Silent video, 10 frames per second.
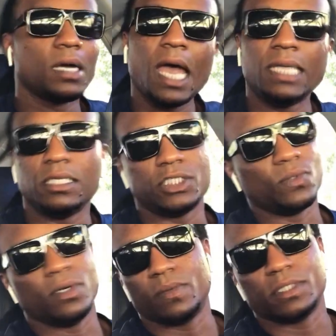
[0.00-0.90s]
I need to
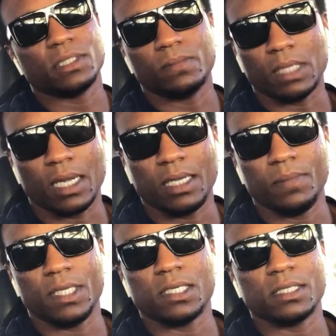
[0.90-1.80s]
work with somebody
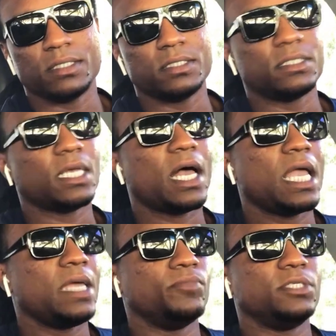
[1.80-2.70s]
because I
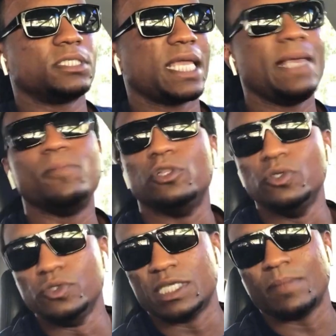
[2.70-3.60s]
am just, I keep
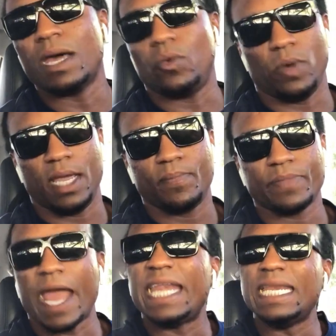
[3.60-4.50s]
losing my way.
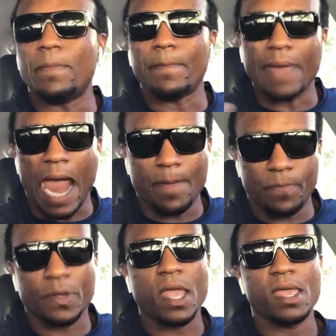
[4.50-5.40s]
I need a map.
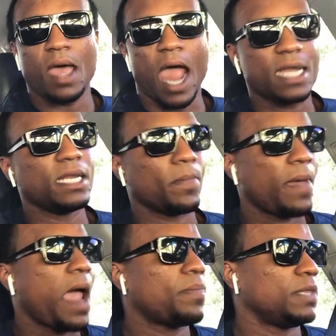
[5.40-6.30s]
I need a
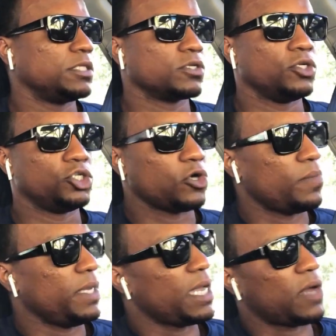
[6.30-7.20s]
map that's going to show
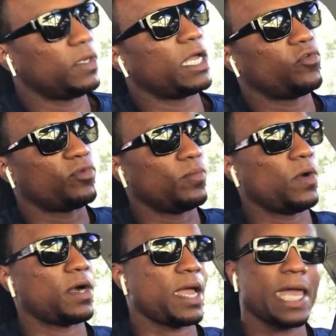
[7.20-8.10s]
me how to get from
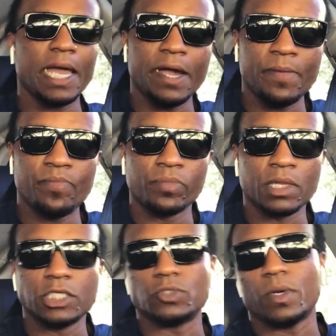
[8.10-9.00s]
where I am
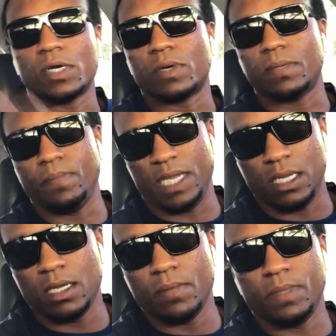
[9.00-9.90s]
to where I want to be
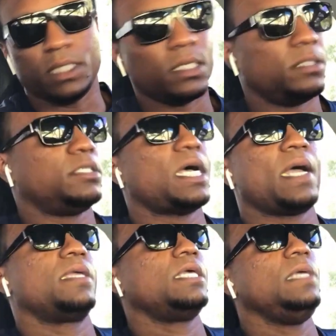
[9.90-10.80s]
because
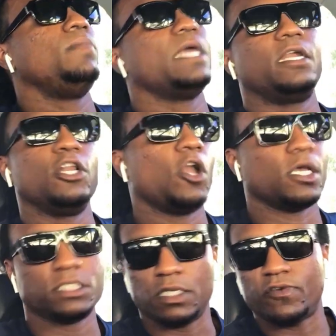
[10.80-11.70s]
I keep getting
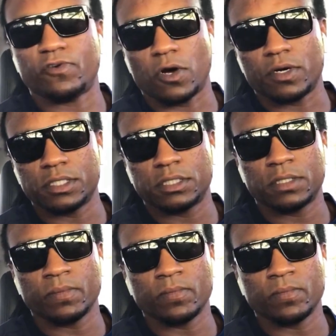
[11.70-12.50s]
lost in the forest.